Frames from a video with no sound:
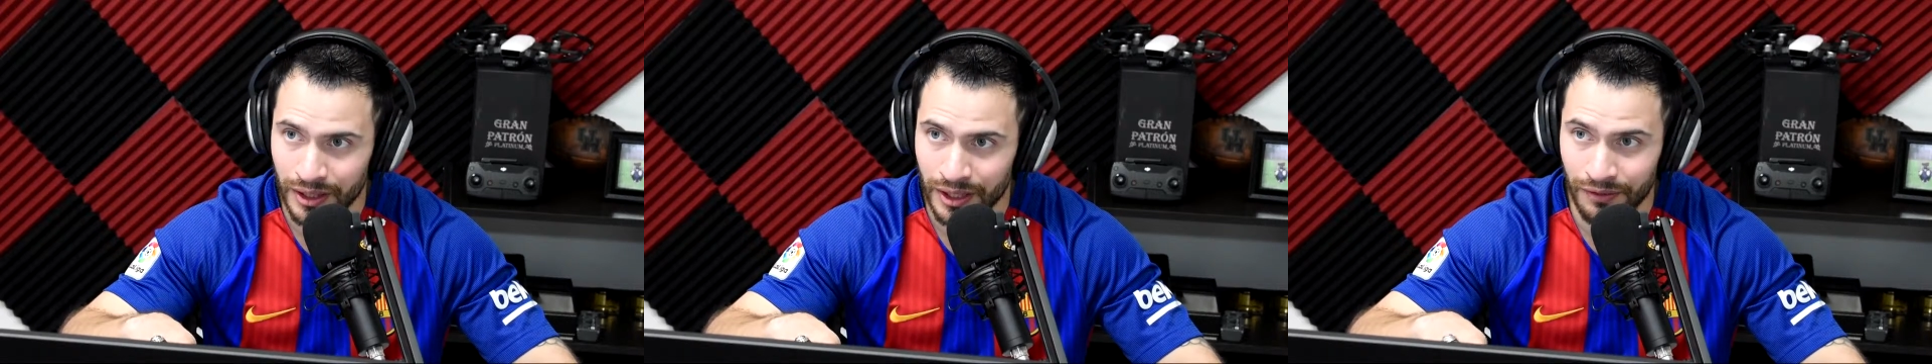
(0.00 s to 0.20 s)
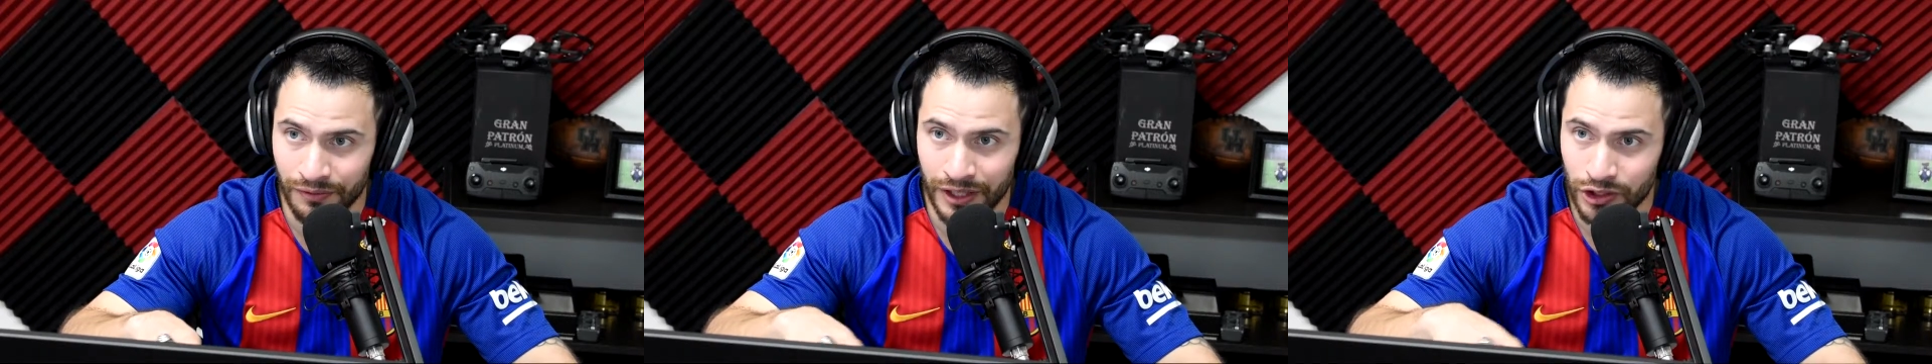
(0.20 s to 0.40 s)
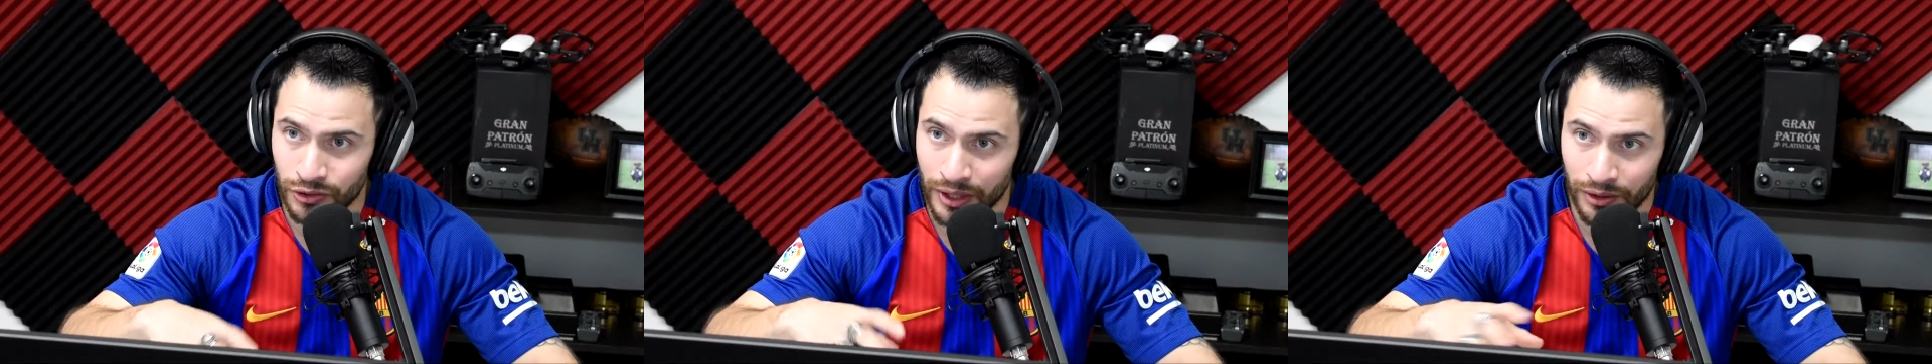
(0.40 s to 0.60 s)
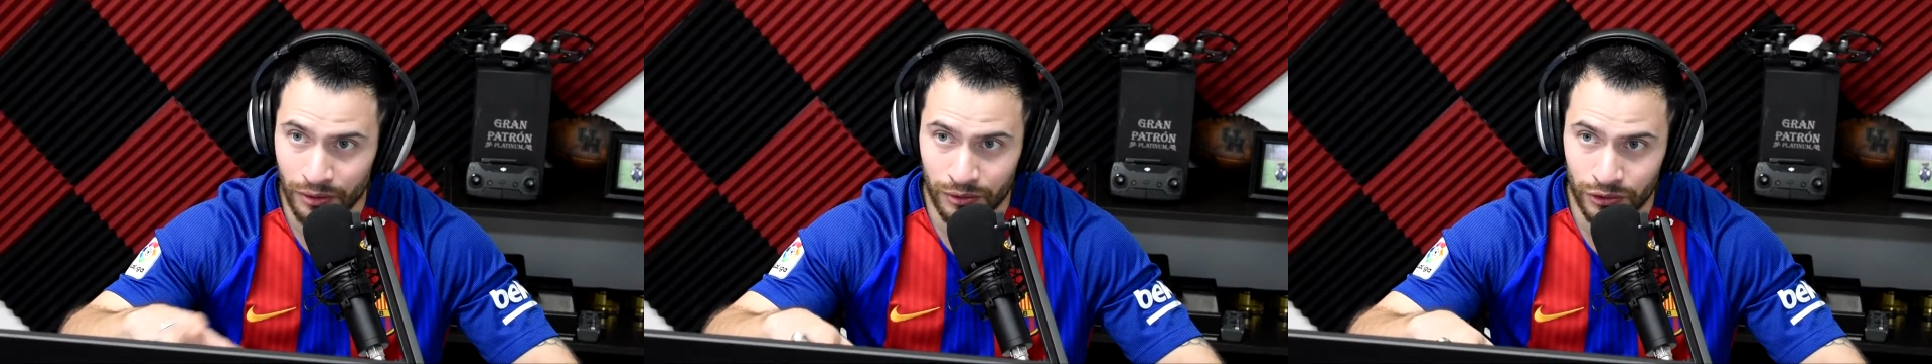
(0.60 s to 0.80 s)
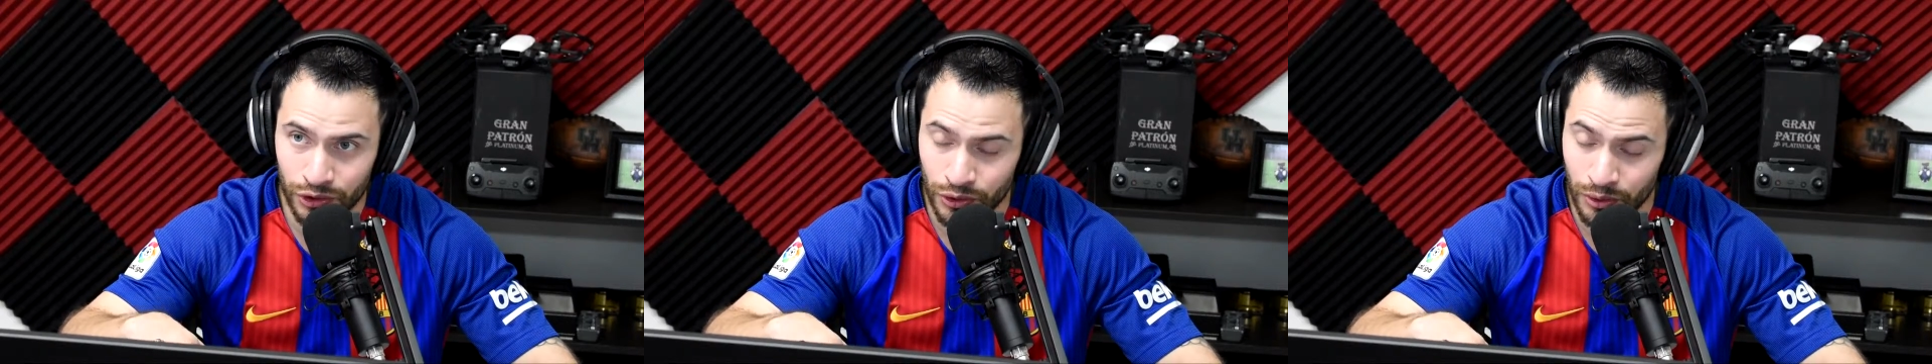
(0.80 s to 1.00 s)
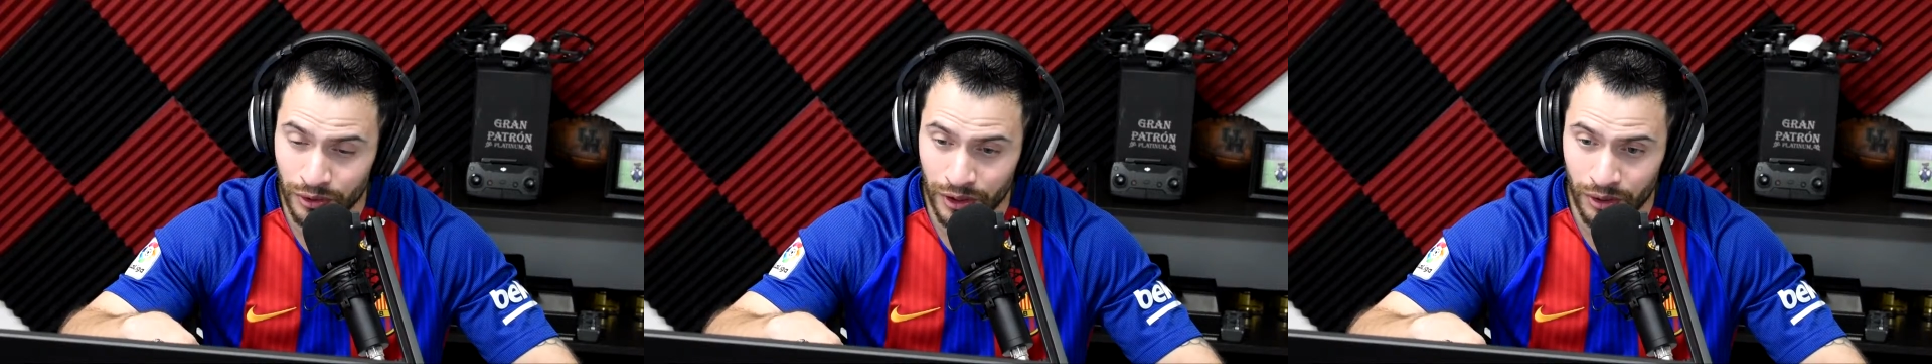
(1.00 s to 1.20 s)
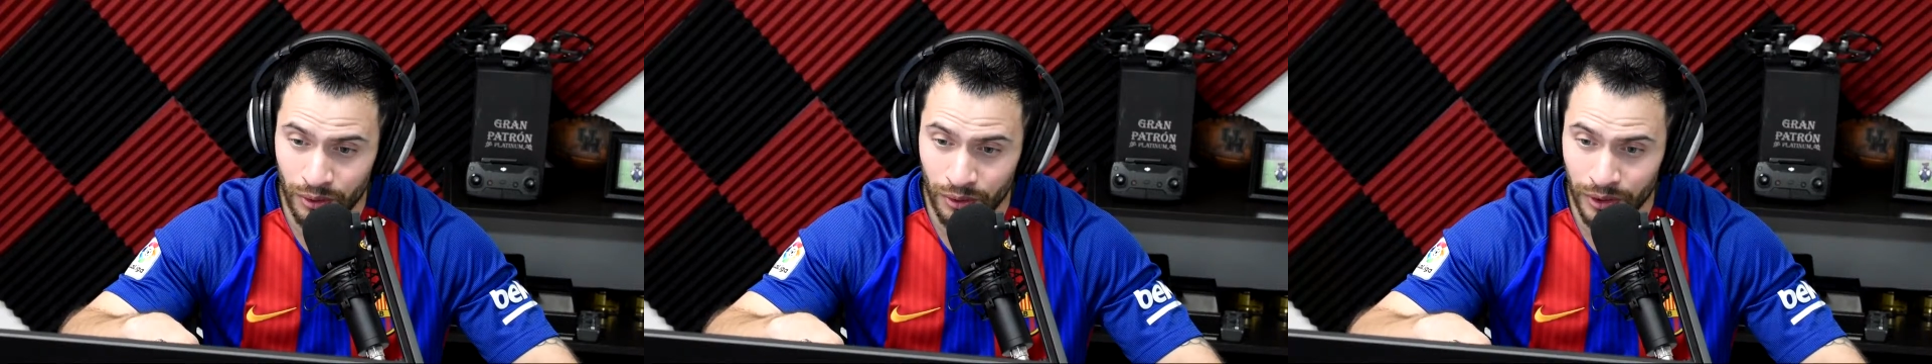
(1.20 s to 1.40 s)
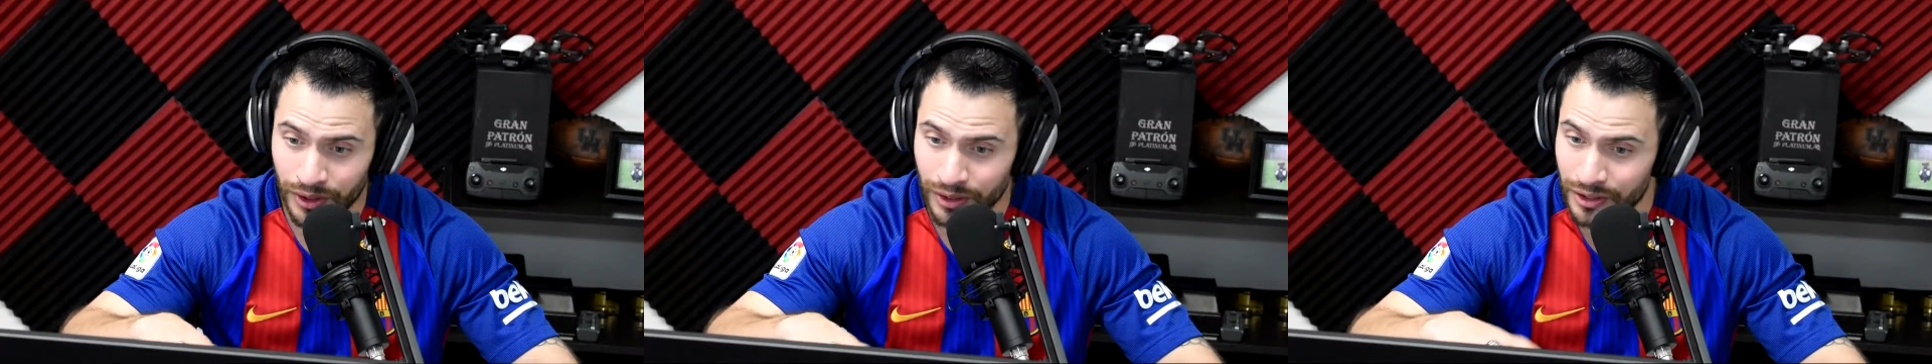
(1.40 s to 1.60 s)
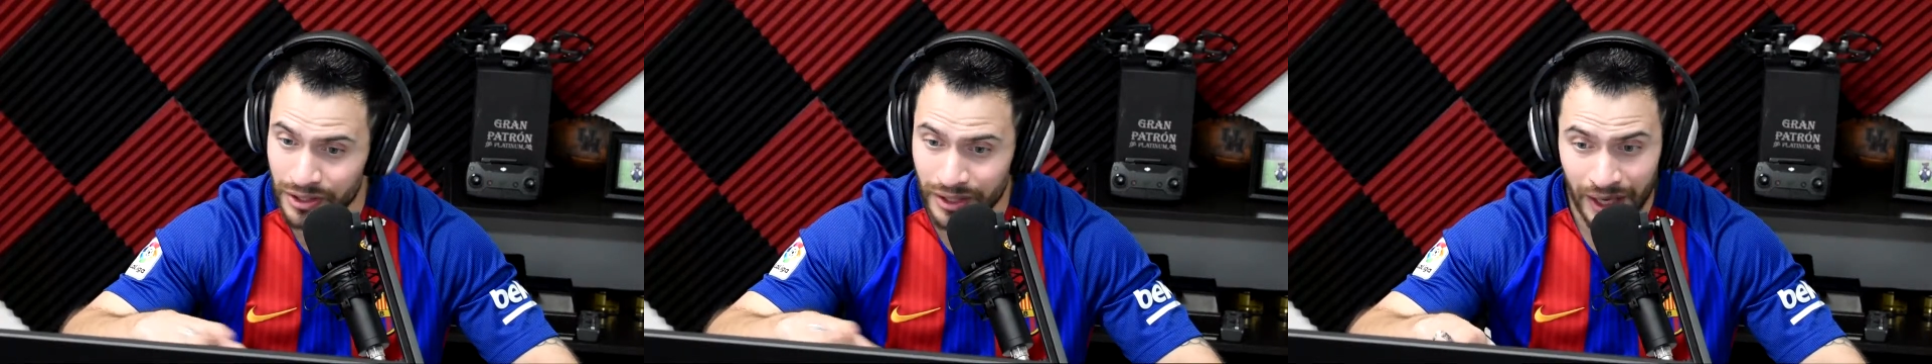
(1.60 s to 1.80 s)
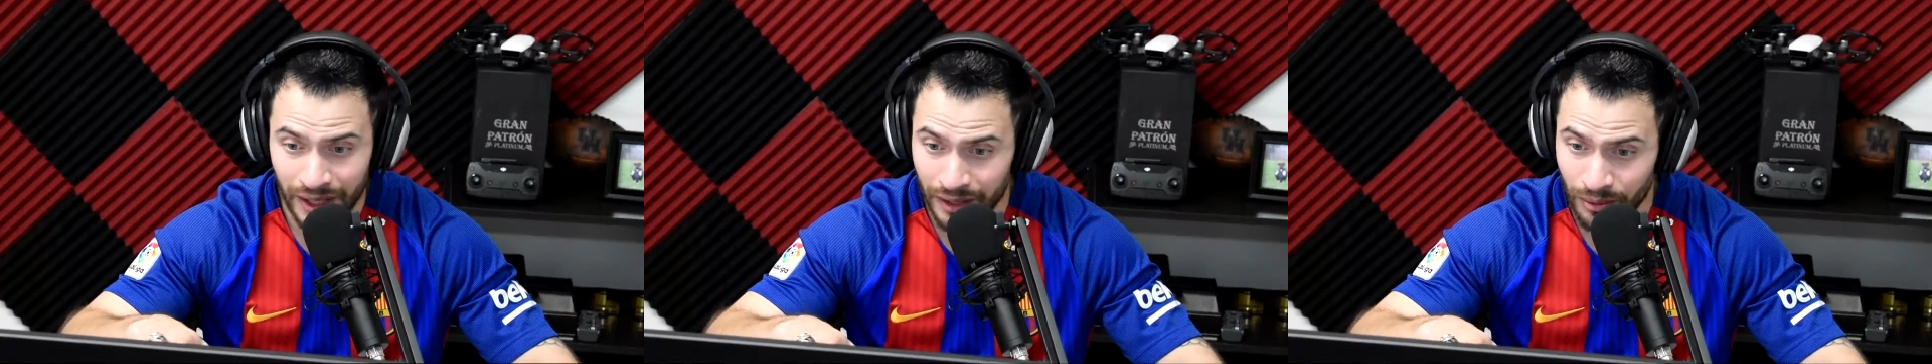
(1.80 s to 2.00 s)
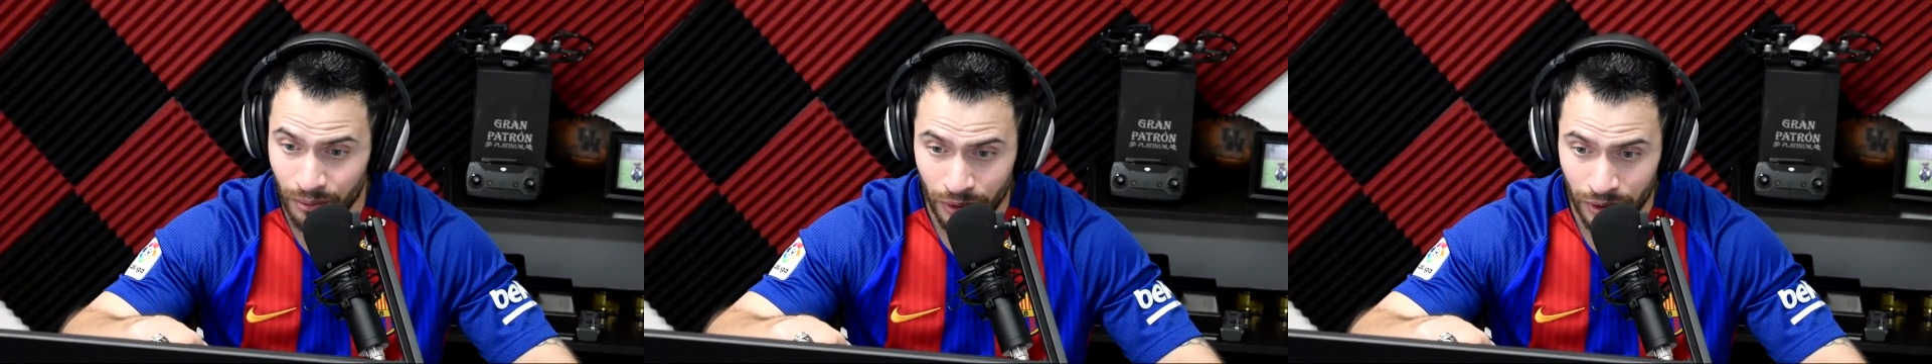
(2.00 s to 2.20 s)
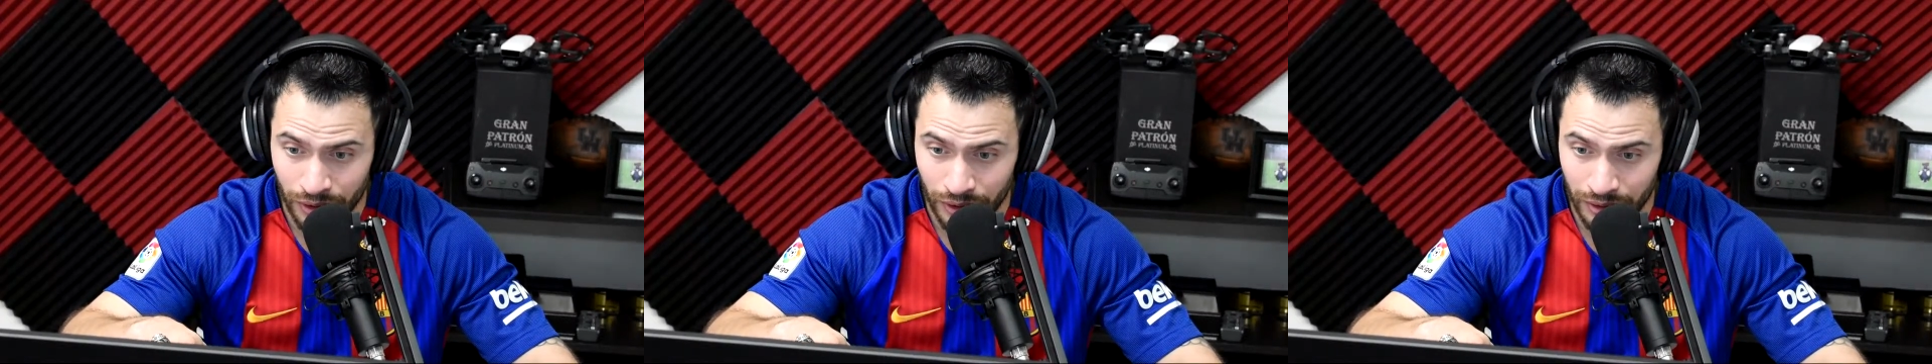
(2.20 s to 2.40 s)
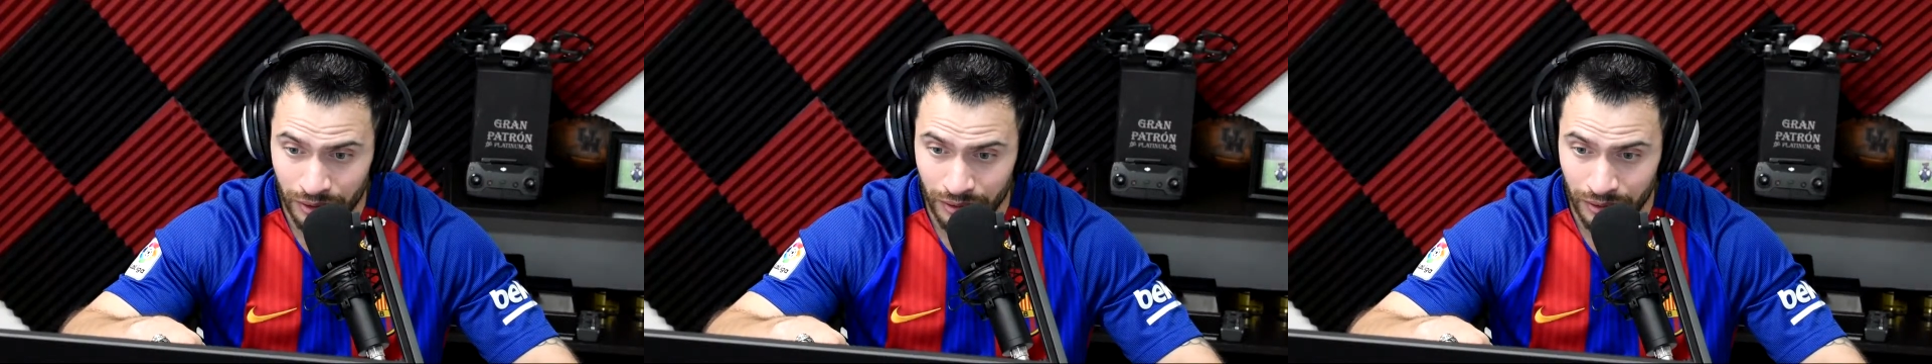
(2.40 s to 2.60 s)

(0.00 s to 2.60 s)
If they're trying to control the coin, it's not gonna work.